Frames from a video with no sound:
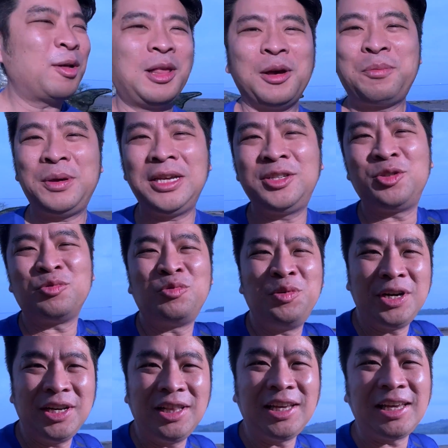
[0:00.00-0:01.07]
Lak Beach
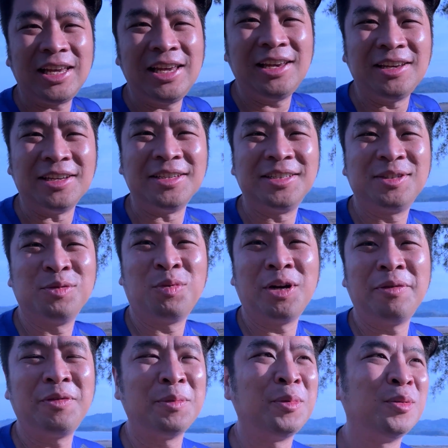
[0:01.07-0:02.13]
really is one
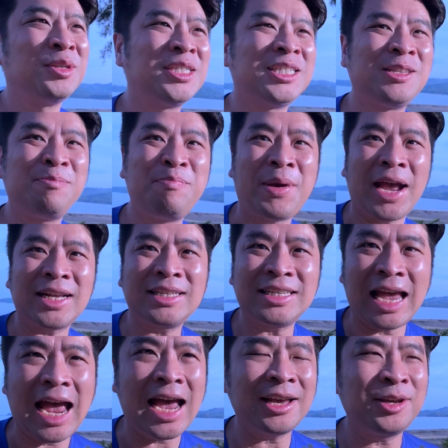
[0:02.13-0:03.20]
of the most
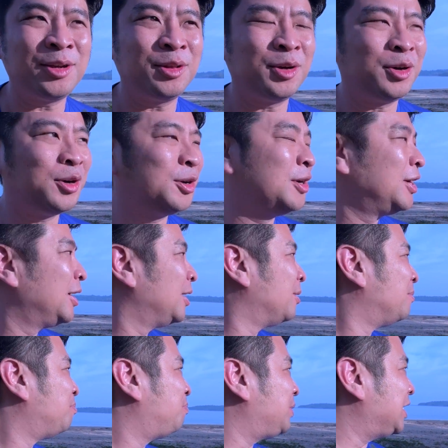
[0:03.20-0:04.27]
spectacular
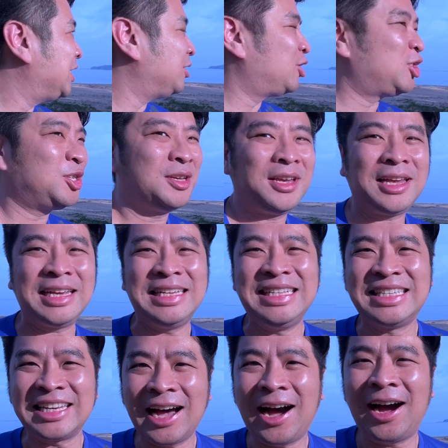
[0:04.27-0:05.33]
beach in
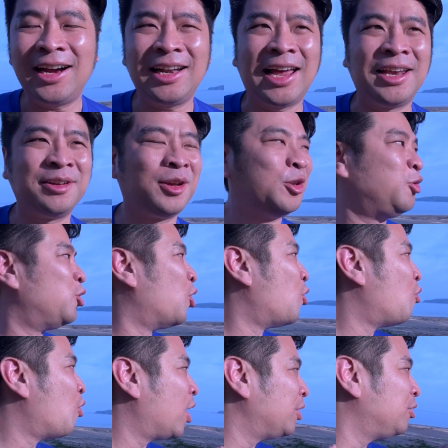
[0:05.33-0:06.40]
Thailand, and no
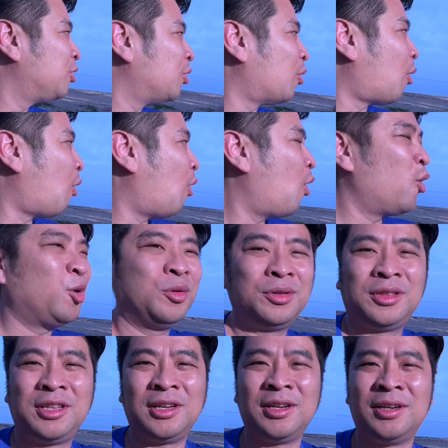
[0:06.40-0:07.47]
wonder all
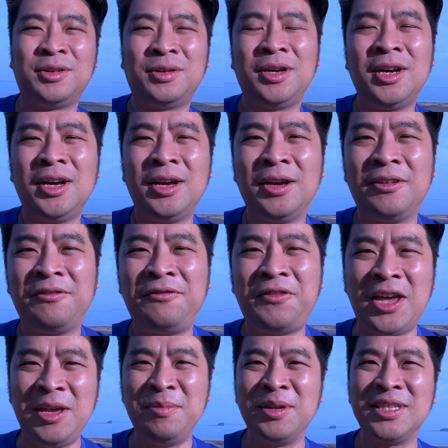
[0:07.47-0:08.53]
the
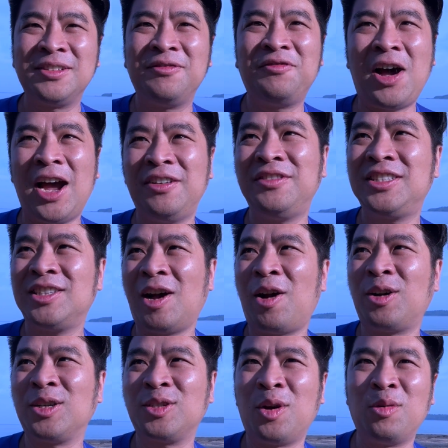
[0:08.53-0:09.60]
famous
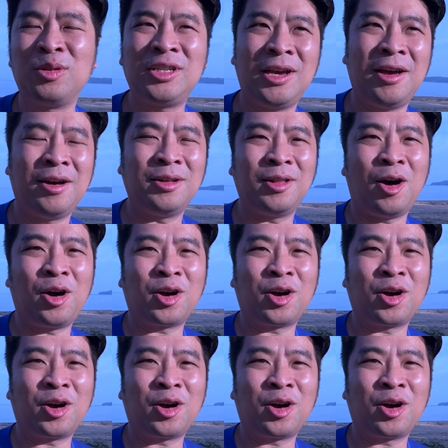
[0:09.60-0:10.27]
five-star hotel are